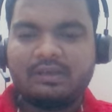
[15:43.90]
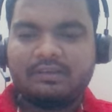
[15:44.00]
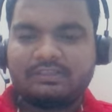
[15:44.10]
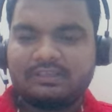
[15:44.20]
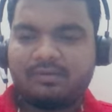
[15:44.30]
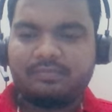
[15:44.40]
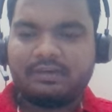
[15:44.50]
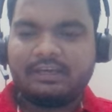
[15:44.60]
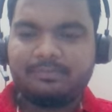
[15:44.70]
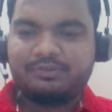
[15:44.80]
Some of the
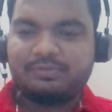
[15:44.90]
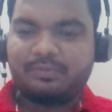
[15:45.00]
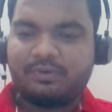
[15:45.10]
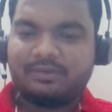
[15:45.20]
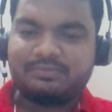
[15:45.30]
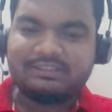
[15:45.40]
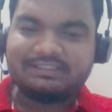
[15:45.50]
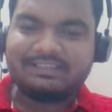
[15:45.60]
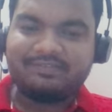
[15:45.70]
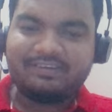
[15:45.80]
tips, pro tips
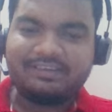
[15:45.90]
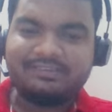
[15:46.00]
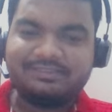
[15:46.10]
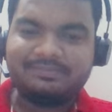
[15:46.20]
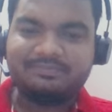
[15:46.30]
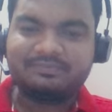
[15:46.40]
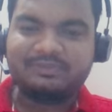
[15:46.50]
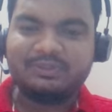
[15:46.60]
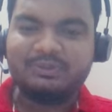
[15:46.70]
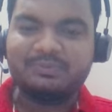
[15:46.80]
is given here.
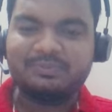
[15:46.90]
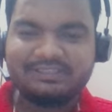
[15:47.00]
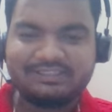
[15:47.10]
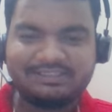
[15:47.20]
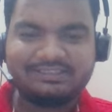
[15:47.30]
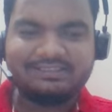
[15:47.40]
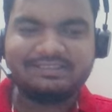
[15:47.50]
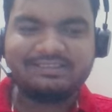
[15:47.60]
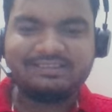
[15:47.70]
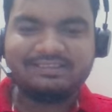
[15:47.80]
You must
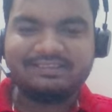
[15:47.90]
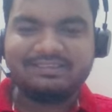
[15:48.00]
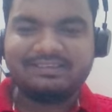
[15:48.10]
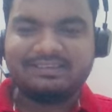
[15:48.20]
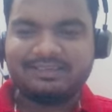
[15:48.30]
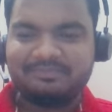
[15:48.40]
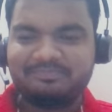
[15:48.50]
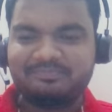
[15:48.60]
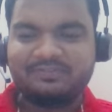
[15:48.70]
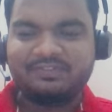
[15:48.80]
um,
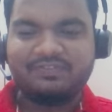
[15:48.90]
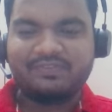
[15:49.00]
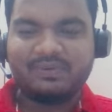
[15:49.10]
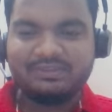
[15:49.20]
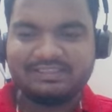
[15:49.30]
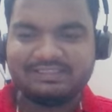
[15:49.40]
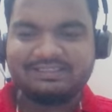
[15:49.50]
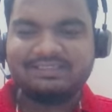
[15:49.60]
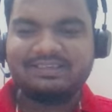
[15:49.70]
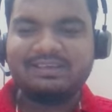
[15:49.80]
follow
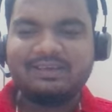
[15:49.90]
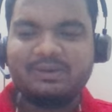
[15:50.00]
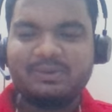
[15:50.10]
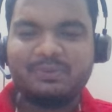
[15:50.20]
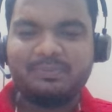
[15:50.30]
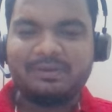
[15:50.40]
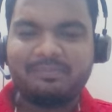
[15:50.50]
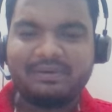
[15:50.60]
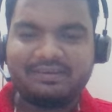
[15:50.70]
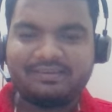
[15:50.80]
these to be a
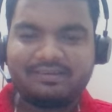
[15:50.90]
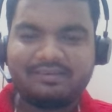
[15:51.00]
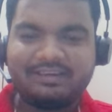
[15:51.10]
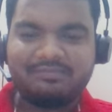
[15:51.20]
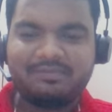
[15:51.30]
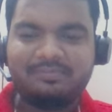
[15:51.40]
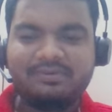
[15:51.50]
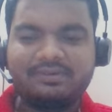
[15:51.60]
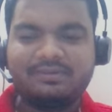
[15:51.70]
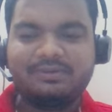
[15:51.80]
better
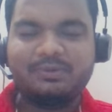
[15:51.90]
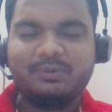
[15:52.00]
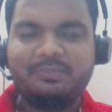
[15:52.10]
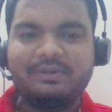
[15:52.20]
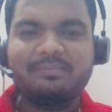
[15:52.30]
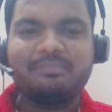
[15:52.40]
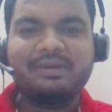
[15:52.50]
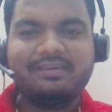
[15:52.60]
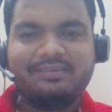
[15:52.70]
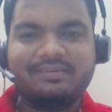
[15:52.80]
developer, to be a
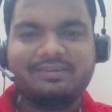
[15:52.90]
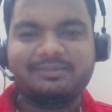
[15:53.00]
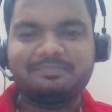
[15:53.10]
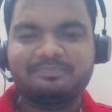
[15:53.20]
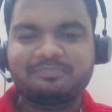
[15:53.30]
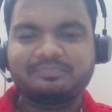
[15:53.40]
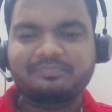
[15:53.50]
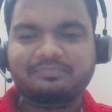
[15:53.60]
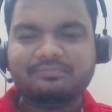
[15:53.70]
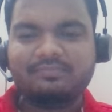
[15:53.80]
better
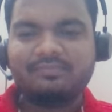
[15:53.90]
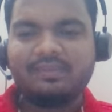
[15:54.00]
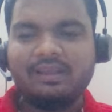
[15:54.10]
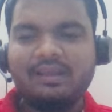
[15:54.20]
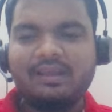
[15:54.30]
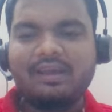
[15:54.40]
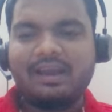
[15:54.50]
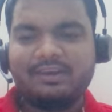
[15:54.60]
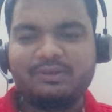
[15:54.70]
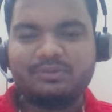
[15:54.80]

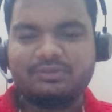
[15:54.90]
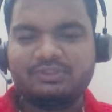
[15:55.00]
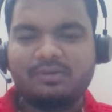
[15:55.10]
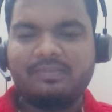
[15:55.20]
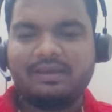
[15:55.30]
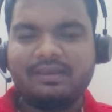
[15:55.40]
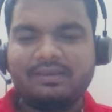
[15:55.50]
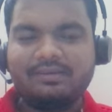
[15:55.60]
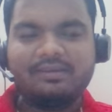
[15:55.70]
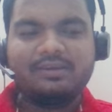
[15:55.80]
at your job,
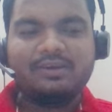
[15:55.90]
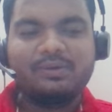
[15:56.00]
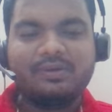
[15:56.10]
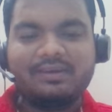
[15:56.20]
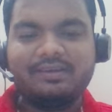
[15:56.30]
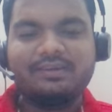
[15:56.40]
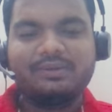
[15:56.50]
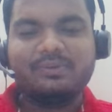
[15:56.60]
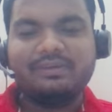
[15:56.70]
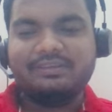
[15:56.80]
and to clear
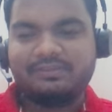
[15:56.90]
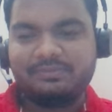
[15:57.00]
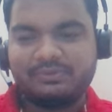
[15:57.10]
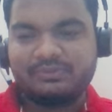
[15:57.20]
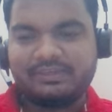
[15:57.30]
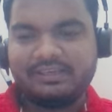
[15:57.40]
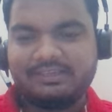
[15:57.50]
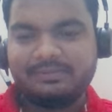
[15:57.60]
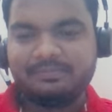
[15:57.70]
your interviews, right?